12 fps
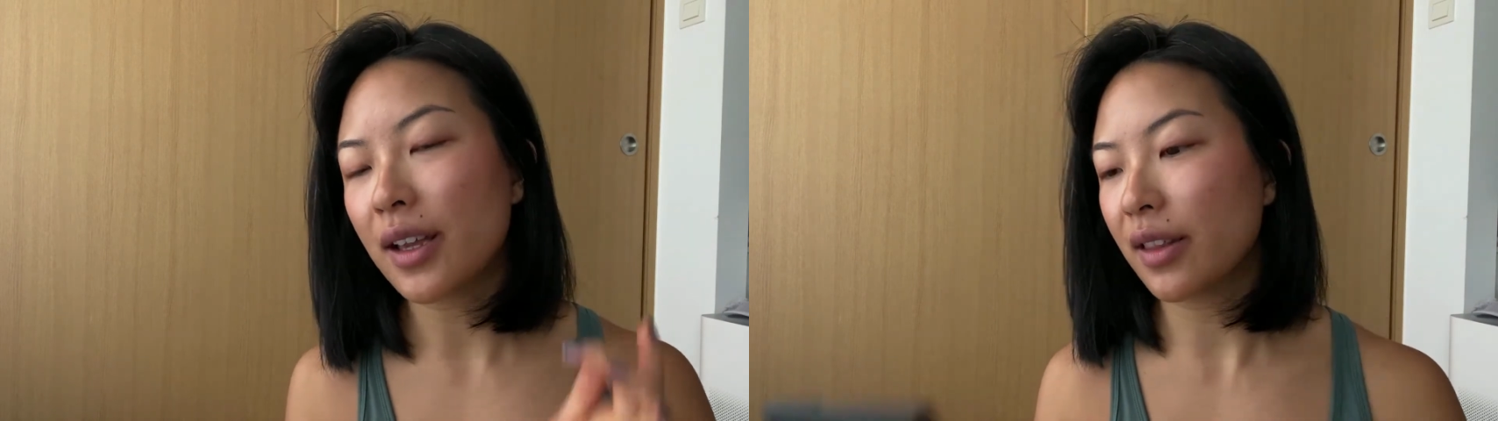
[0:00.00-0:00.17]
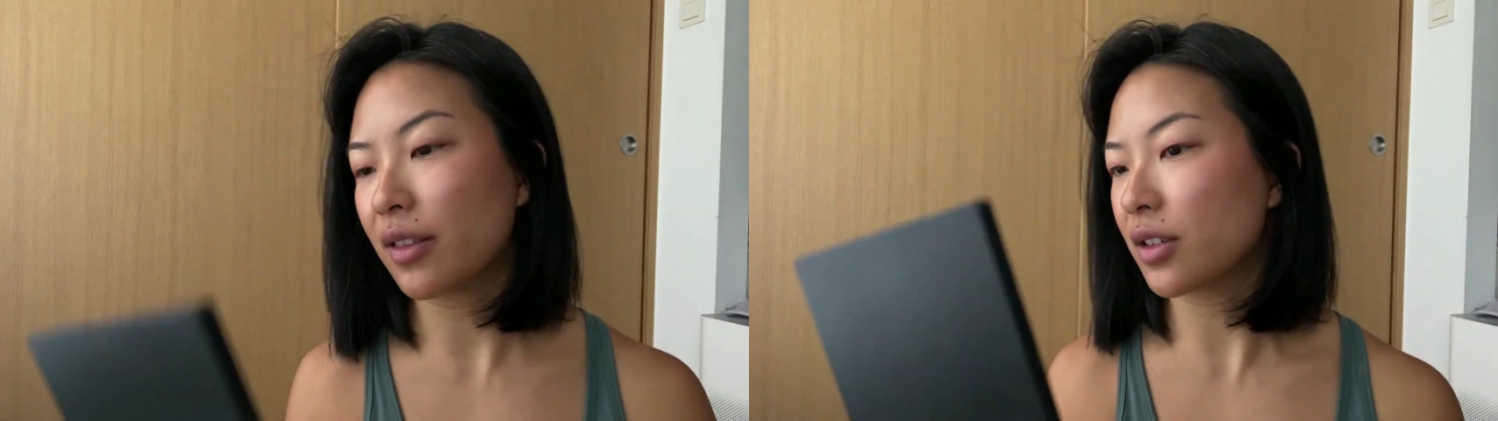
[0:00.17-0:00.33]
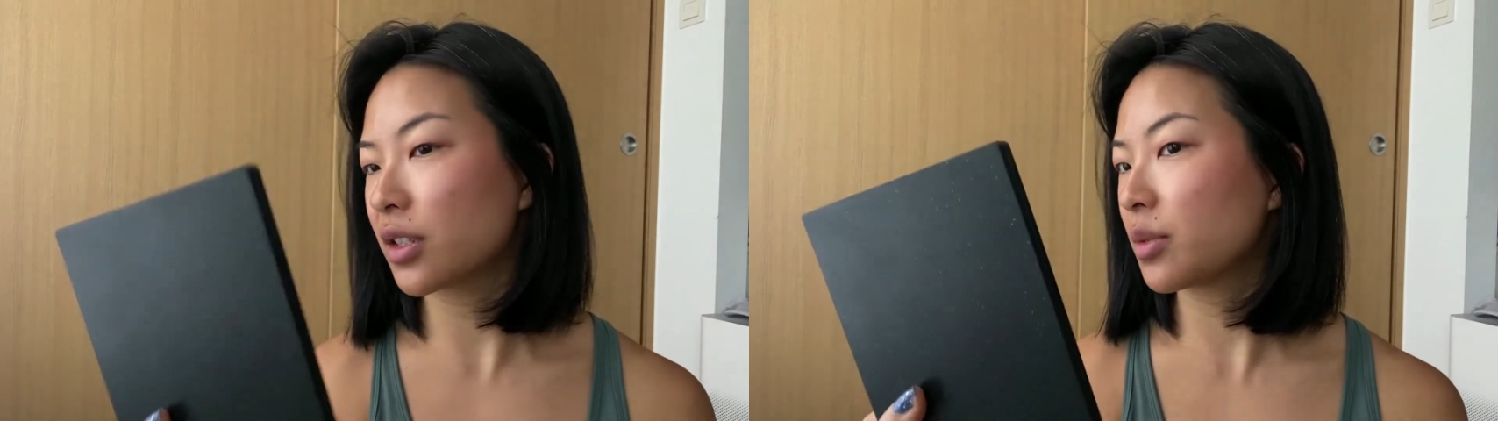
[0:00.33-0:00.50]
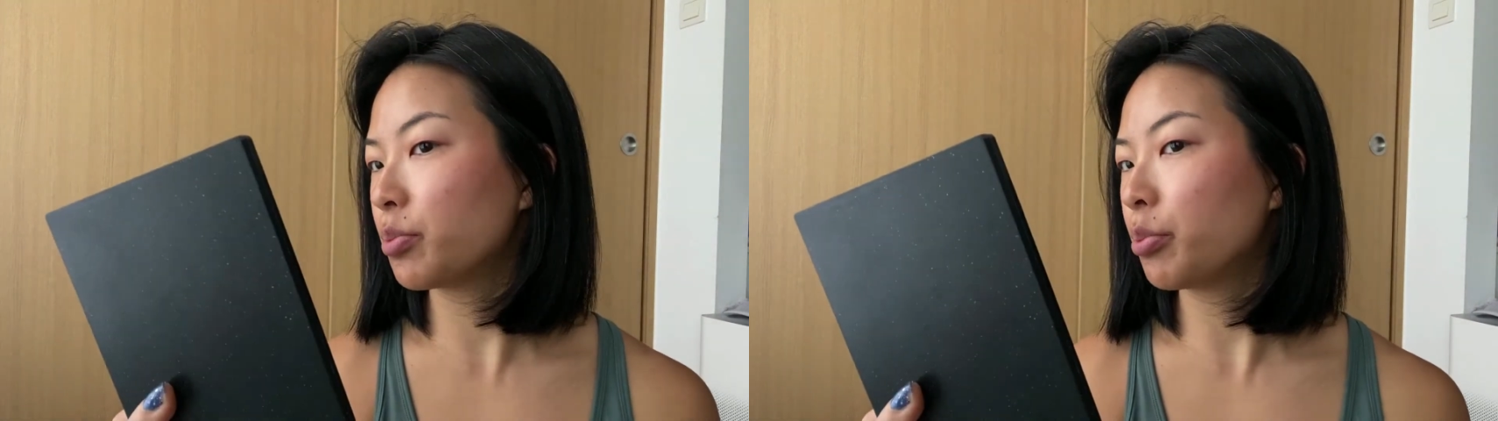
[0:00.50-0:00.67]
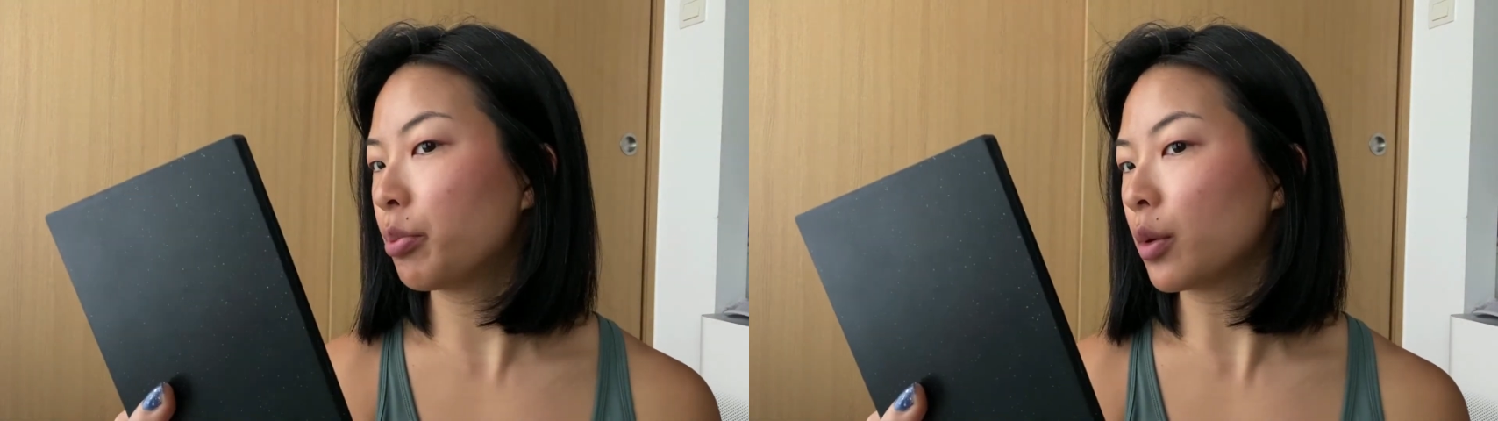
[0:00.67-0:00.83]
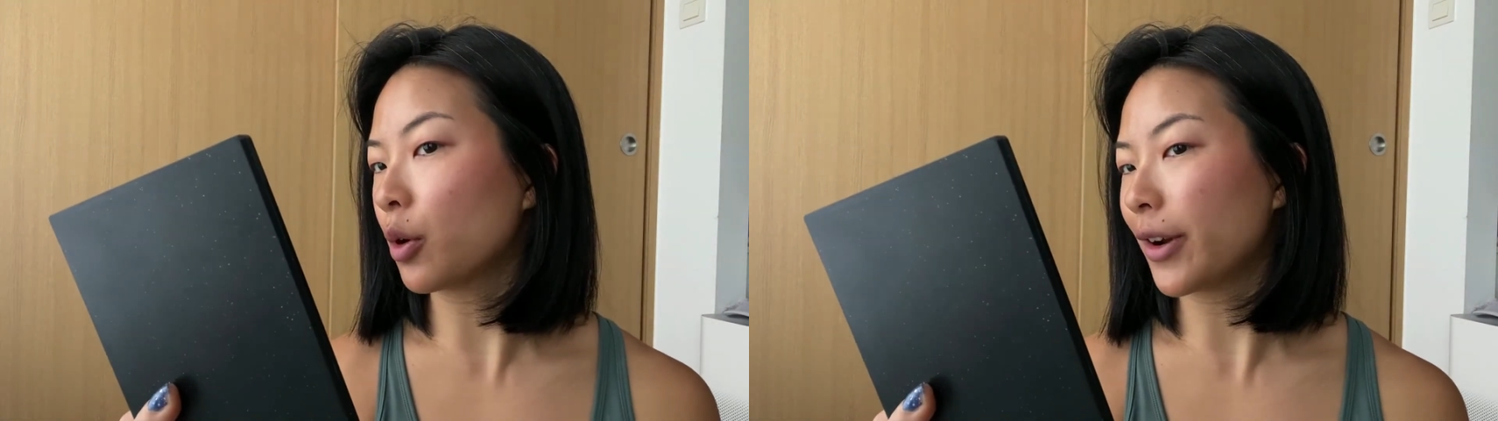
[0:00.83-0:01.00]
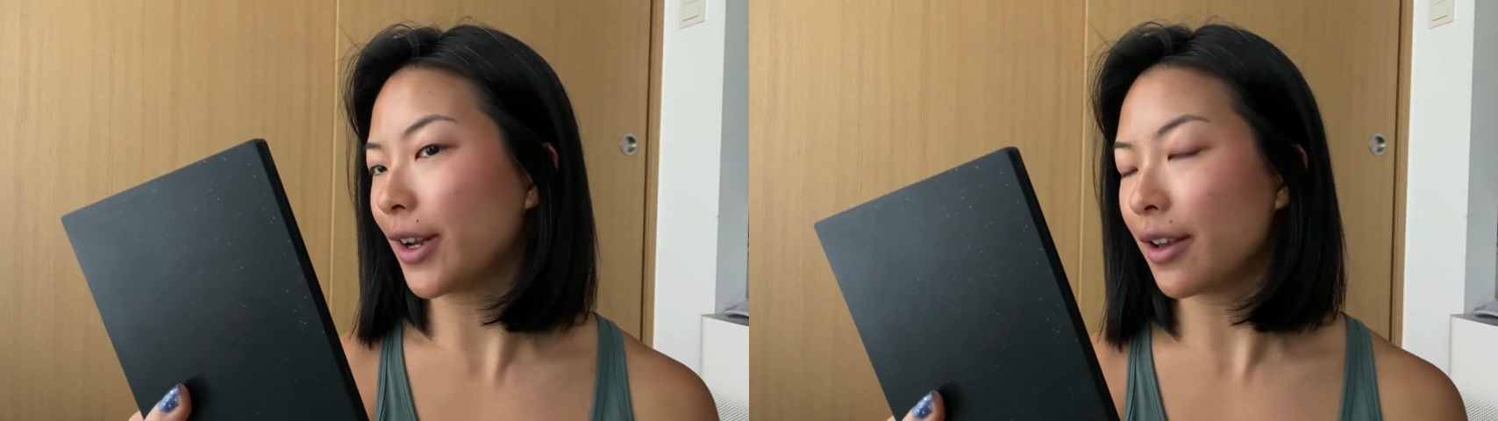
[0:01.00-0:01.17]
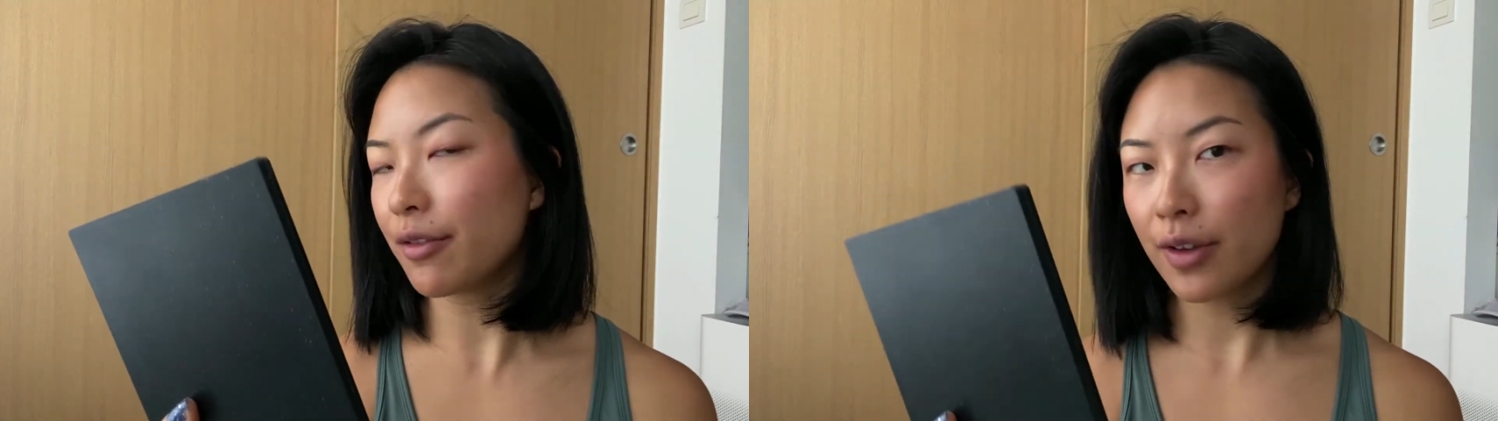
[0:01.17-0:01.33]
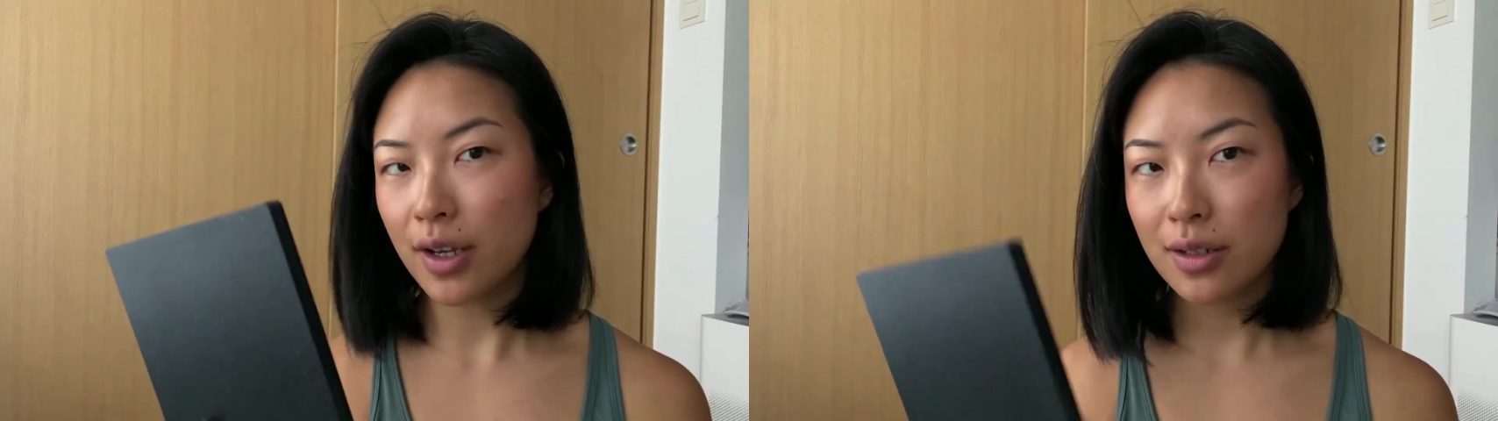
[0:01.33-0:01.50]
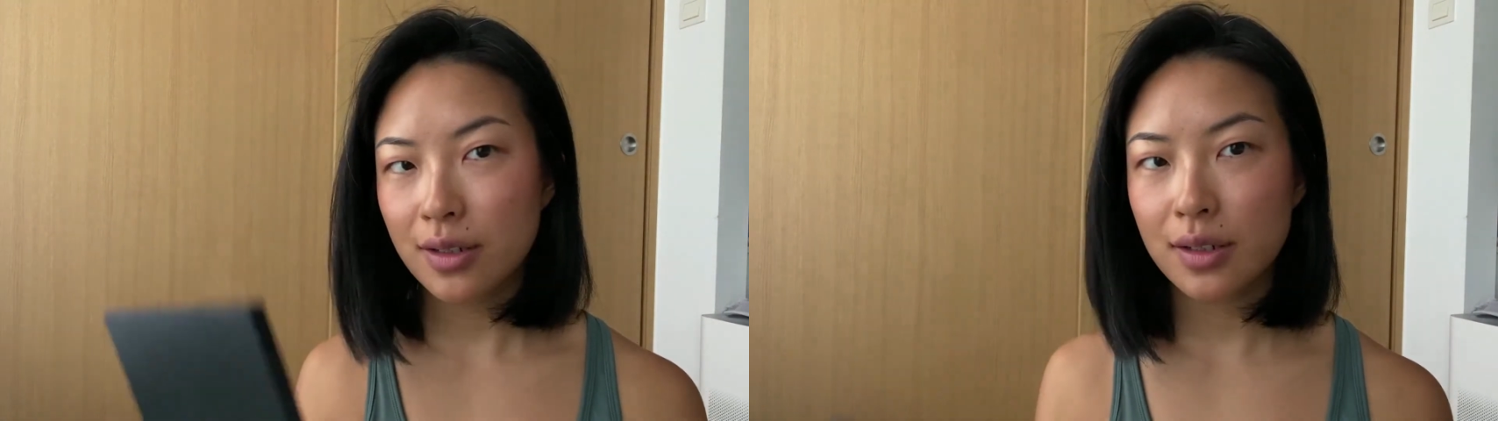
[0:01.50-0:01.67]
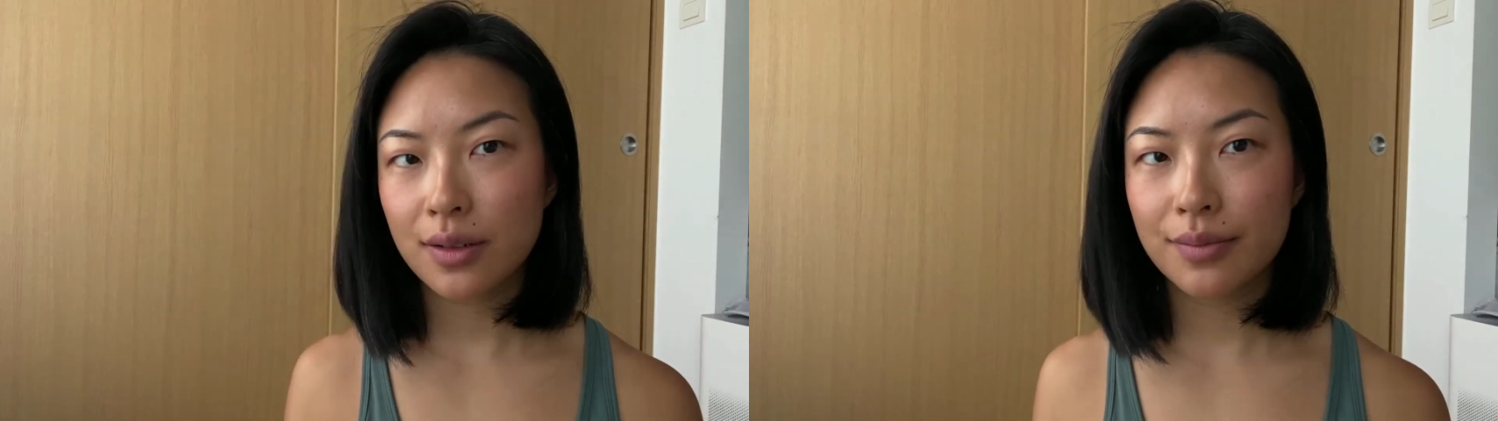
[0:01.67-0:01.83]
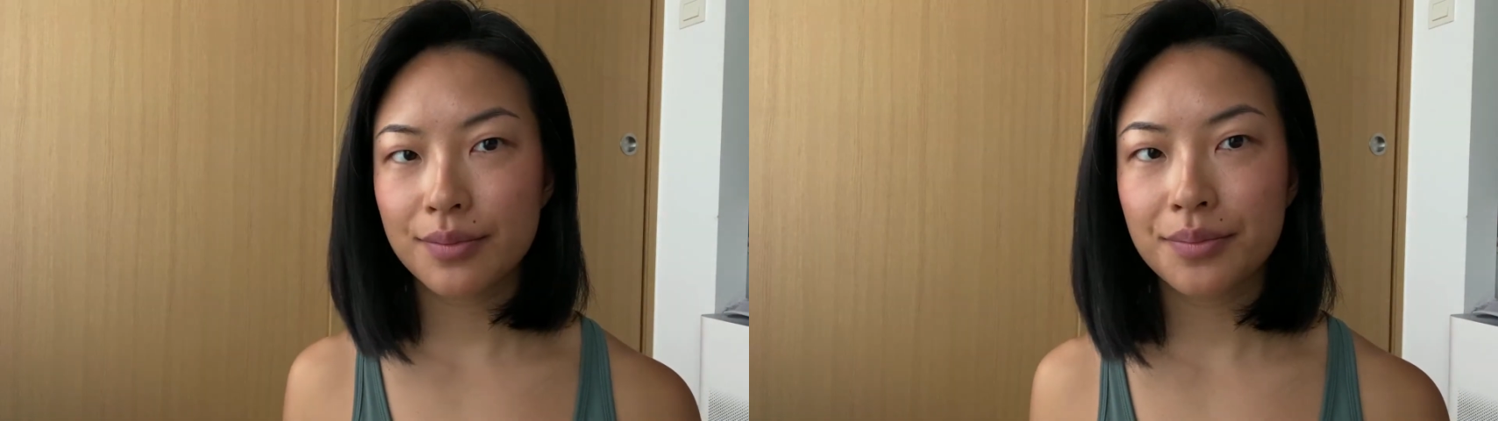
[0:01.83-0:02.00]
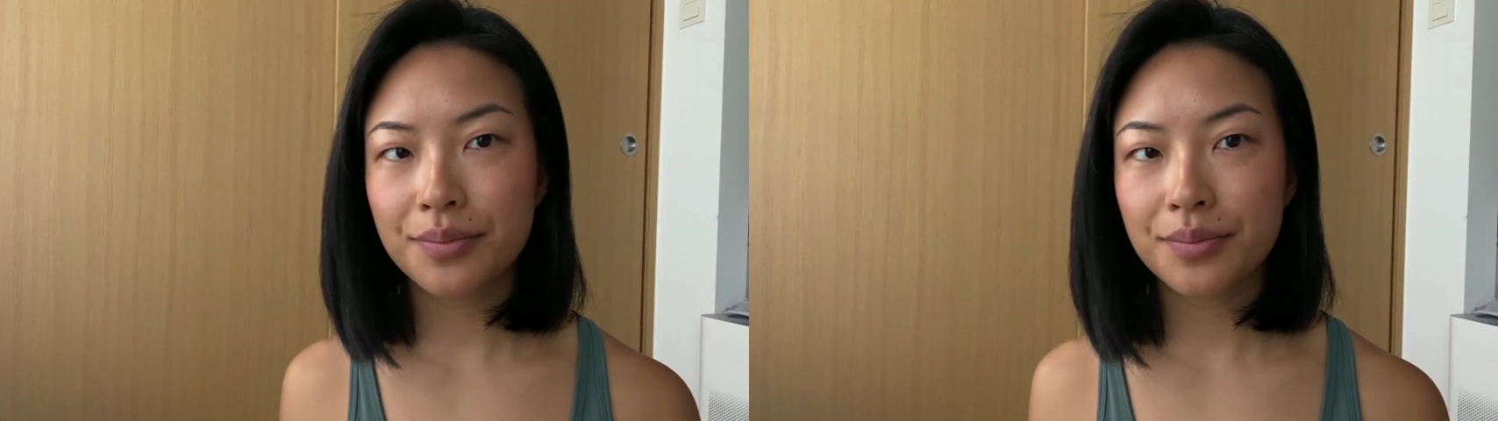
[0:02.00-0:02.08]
like this blurring effect.